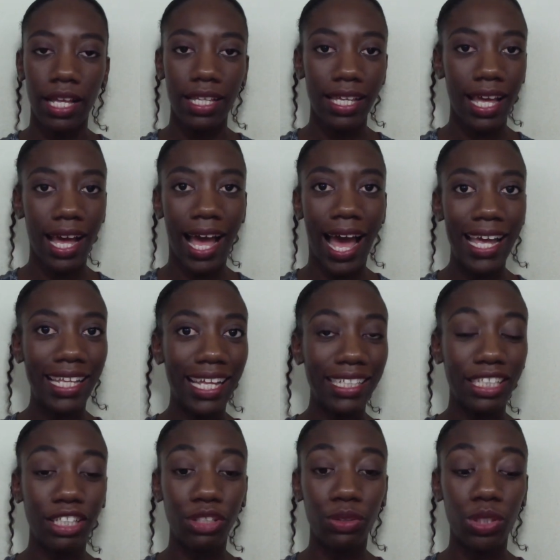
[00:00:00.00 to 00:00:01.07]
yeah, I like
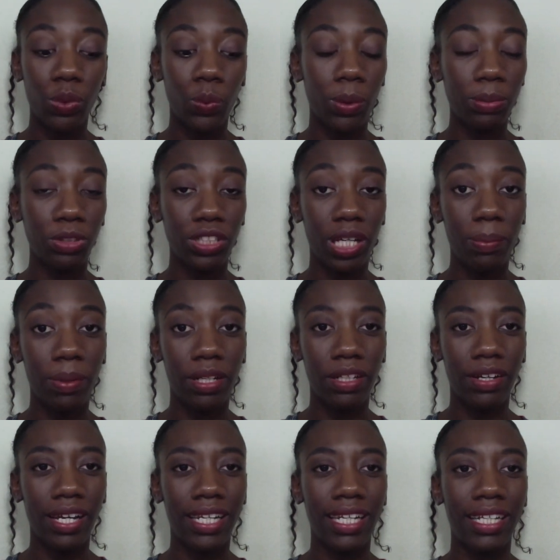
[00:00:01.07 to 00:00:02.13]
to use whipped shea butter,
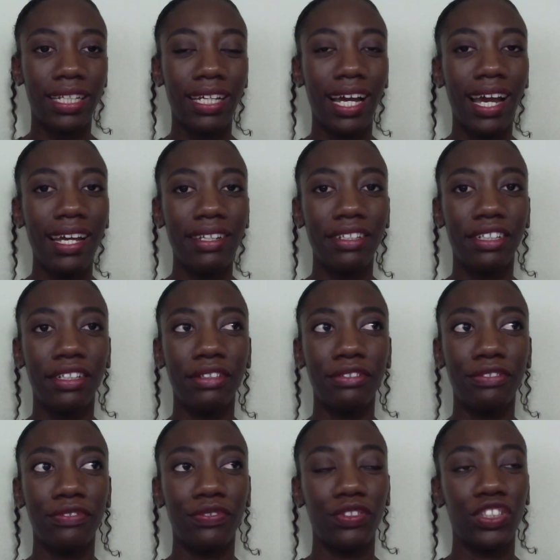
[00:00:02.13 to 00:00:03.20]
and it kind of
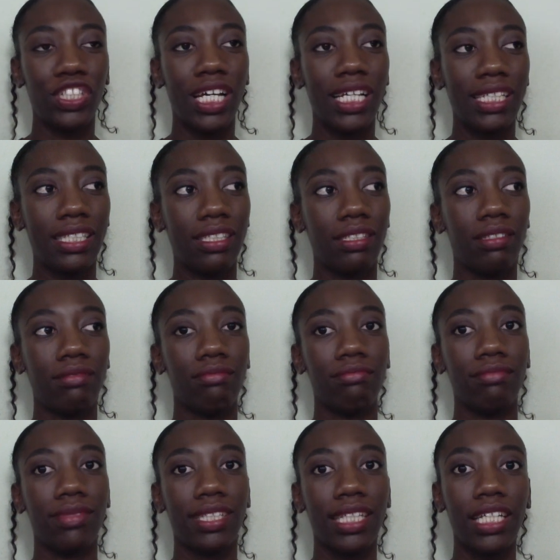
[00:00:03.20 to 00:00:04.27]
just
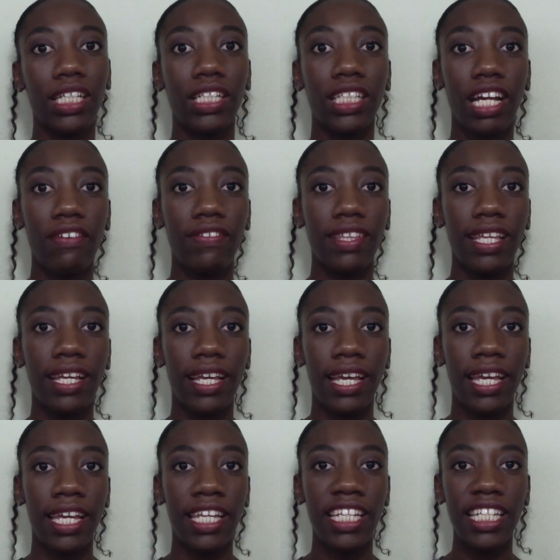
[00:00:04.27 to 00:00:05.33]
seals everything
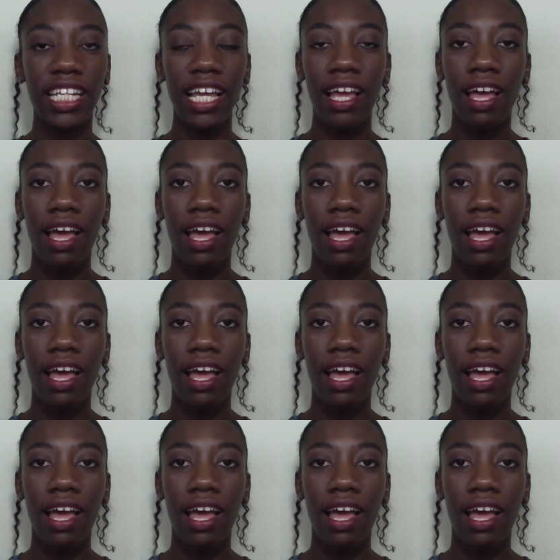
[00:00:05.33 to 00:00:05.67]
in.